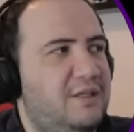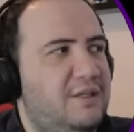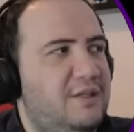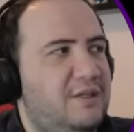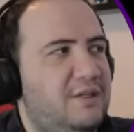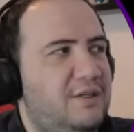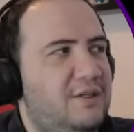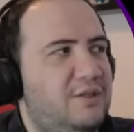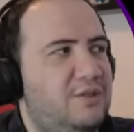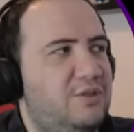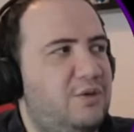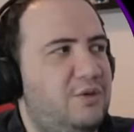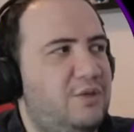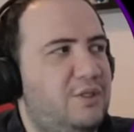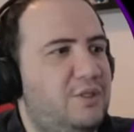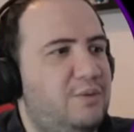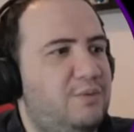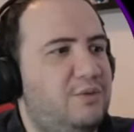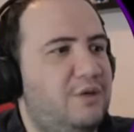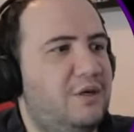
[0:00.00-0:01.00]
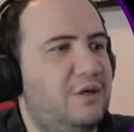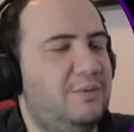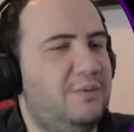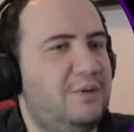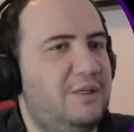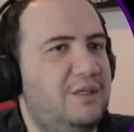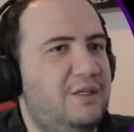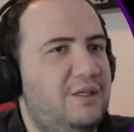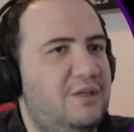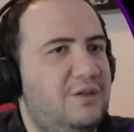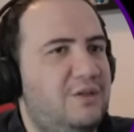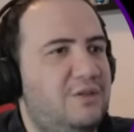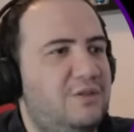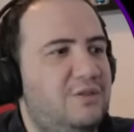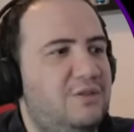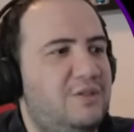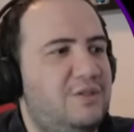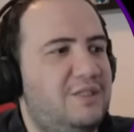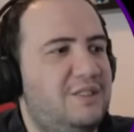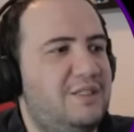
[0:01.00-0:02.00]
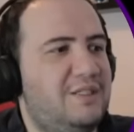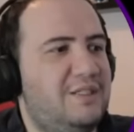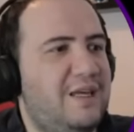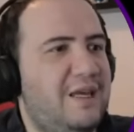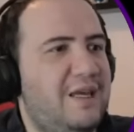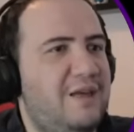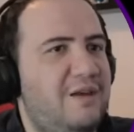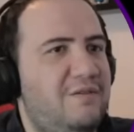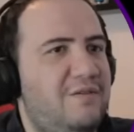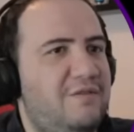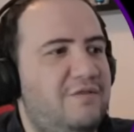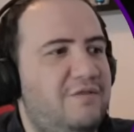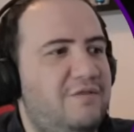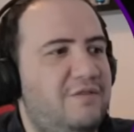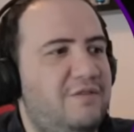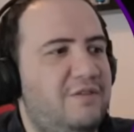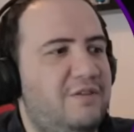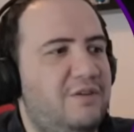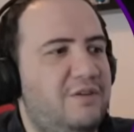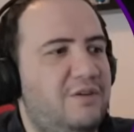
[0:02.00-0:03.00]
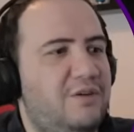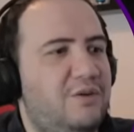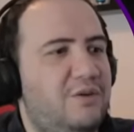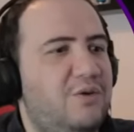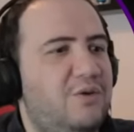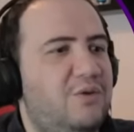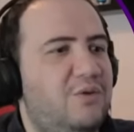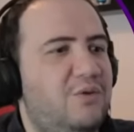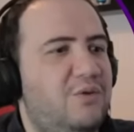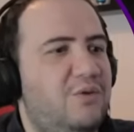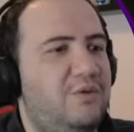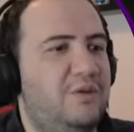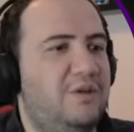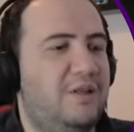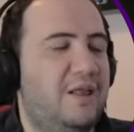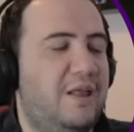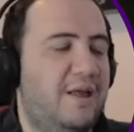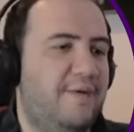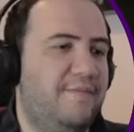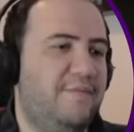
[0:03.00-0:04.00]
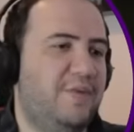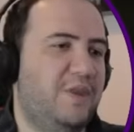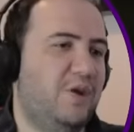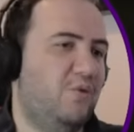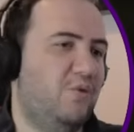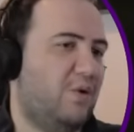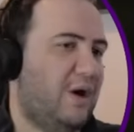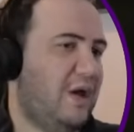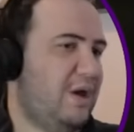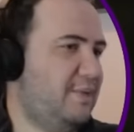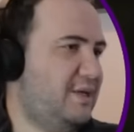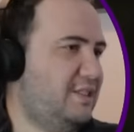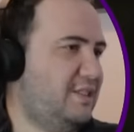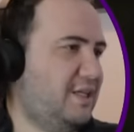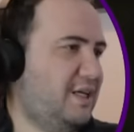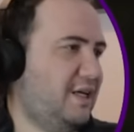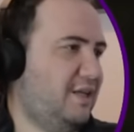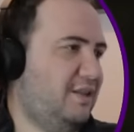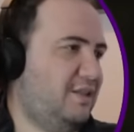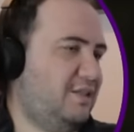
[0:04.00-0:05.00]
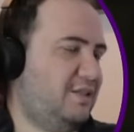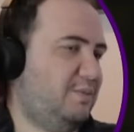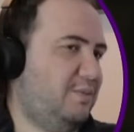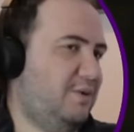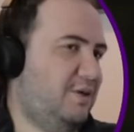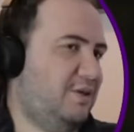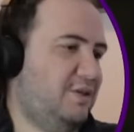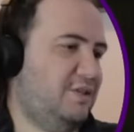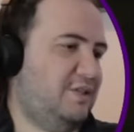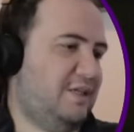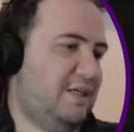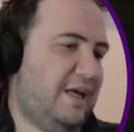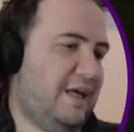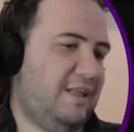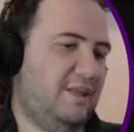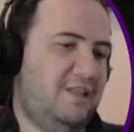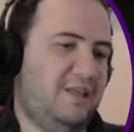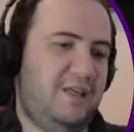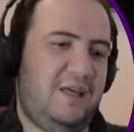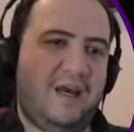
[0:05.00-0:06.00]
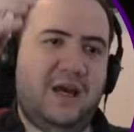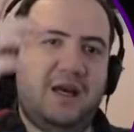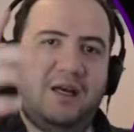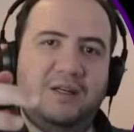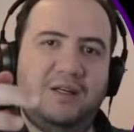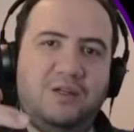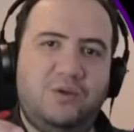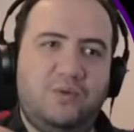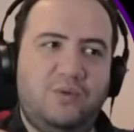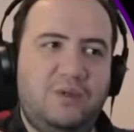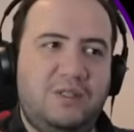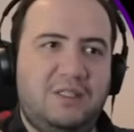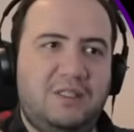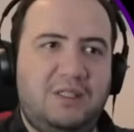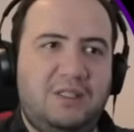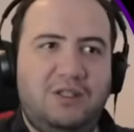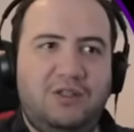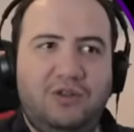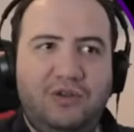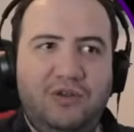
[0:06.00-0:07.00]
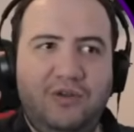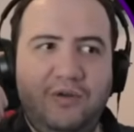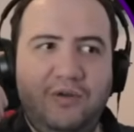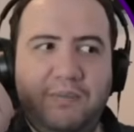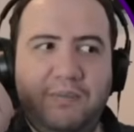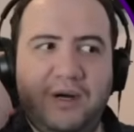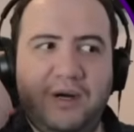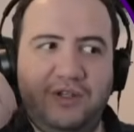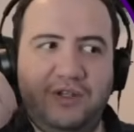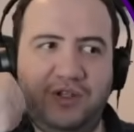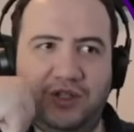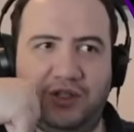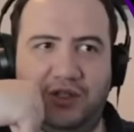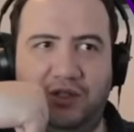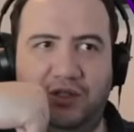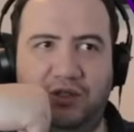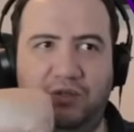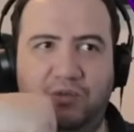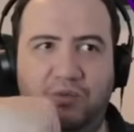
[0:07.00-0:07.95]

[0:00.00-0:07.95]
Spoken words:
So he's probably here to save. Oh, why am I saying this? Because at the end, we see two punches.